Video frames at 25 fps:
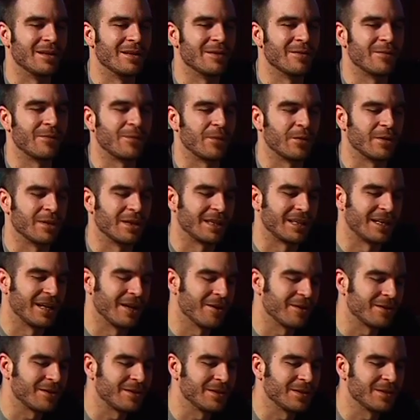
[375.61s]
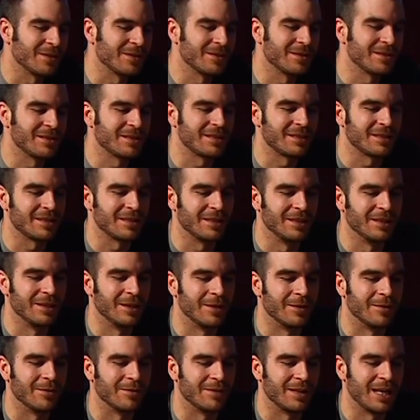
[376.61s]
But for the characters,
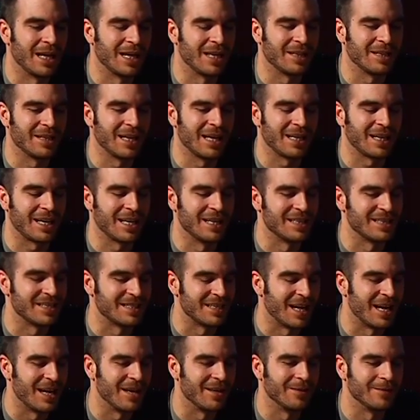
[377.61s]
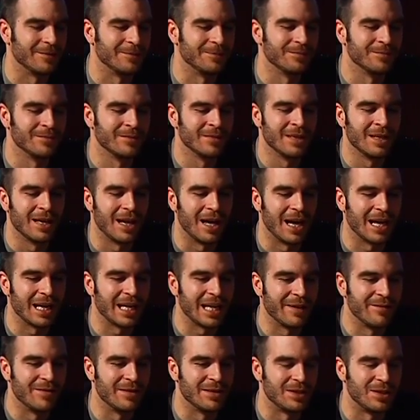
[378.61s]
that kind of style,
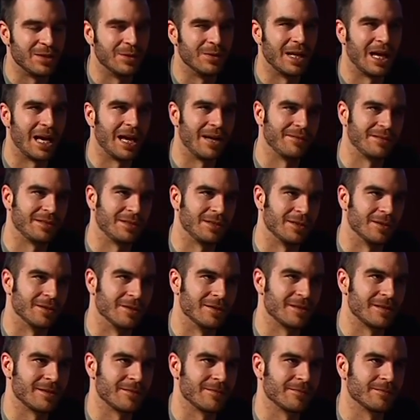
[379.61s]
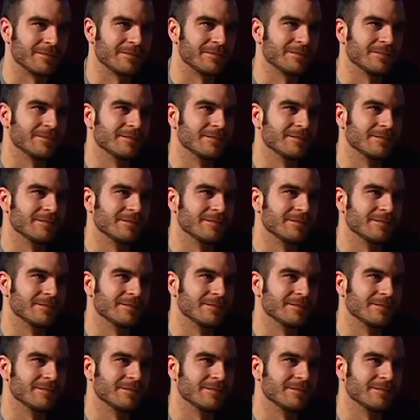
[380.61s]
I gave it 2.5 stars.